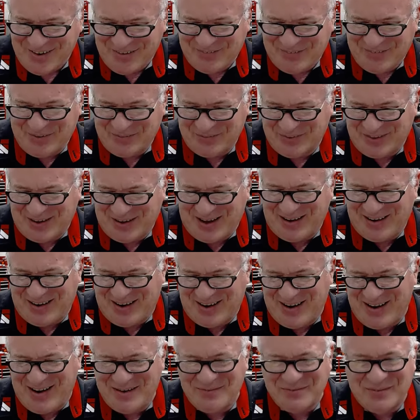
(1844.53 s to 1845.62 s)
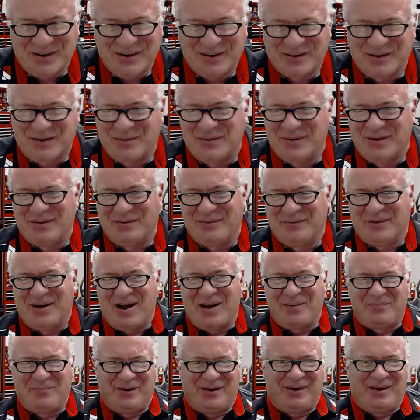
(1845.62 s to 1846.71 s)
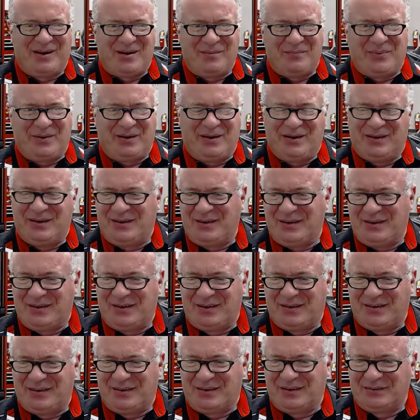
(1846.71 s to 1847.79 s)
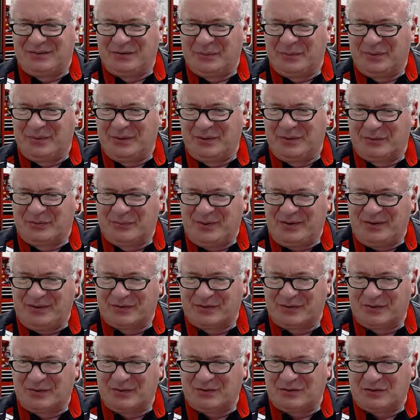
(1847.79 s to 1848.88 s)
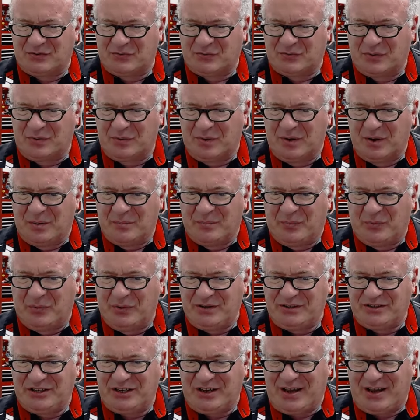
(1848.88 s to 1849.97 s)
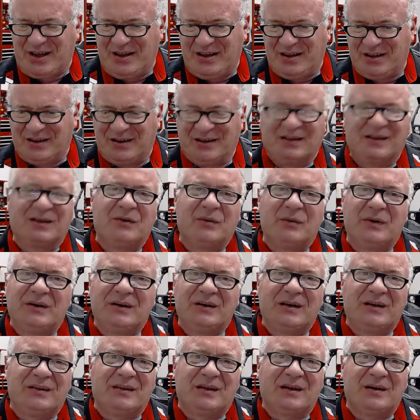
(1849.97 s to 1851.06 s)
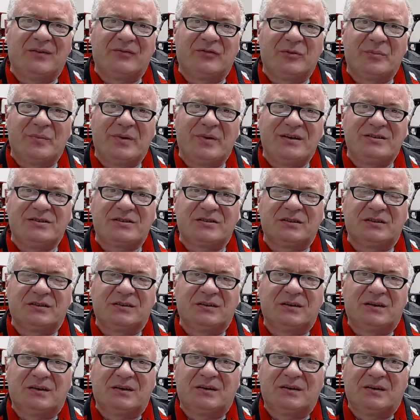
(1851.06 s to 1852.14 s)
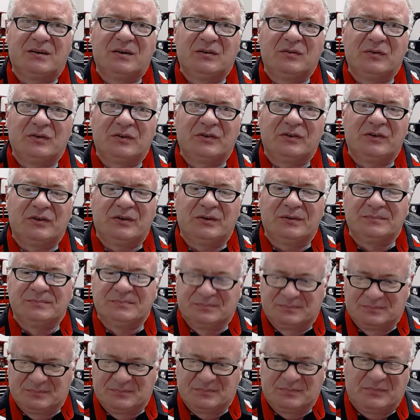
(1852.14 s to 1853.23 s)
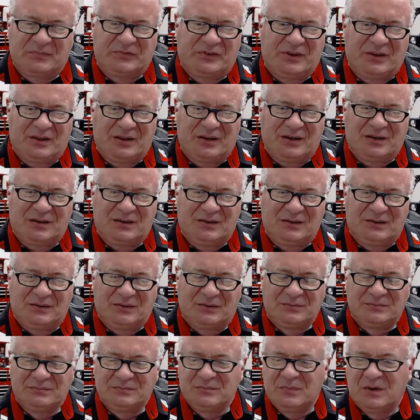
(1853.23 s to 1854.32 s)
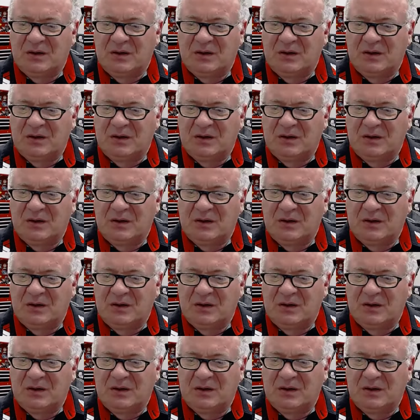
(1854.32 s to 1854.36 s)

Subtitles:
Well, with that, I am going to go ahead and wrap it up and do a little research for Boy Jay and go ahead and get that information over to you. Sound like a deal?